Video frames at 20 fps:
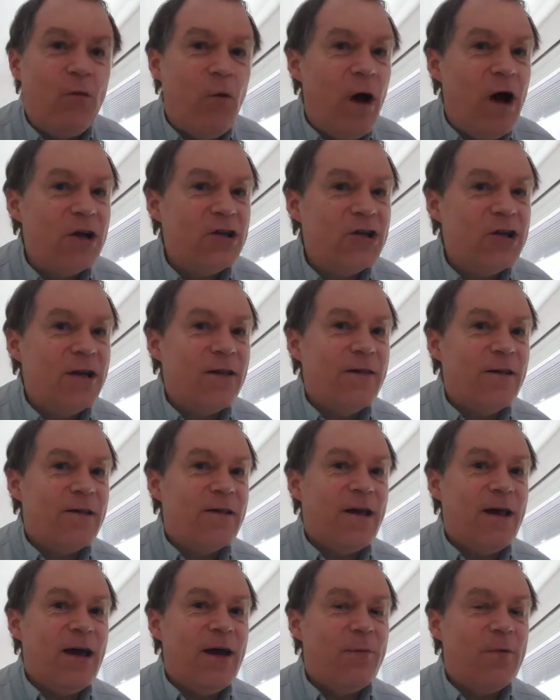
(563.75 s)
watching
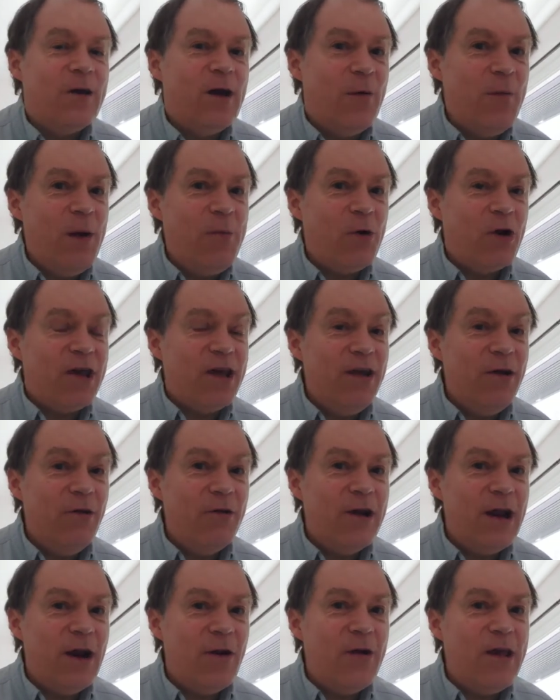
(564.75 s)
this happen. Now remember,
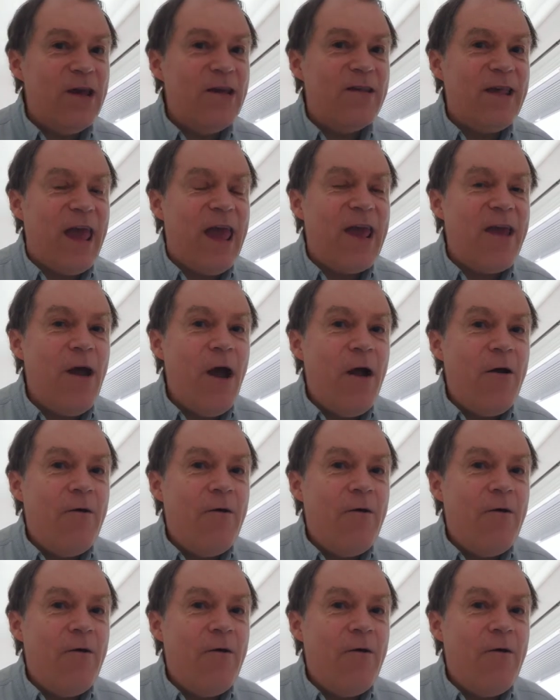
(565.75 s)
Kirdir is a